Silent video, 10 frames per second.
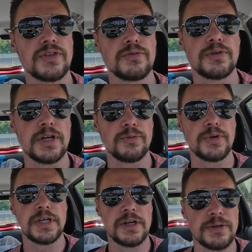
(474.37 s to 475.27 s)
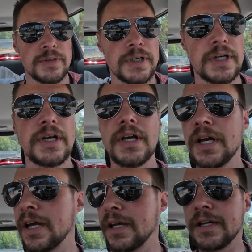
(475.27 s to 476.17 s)
through Del Rio,
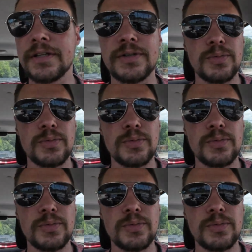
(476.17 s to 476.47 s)
and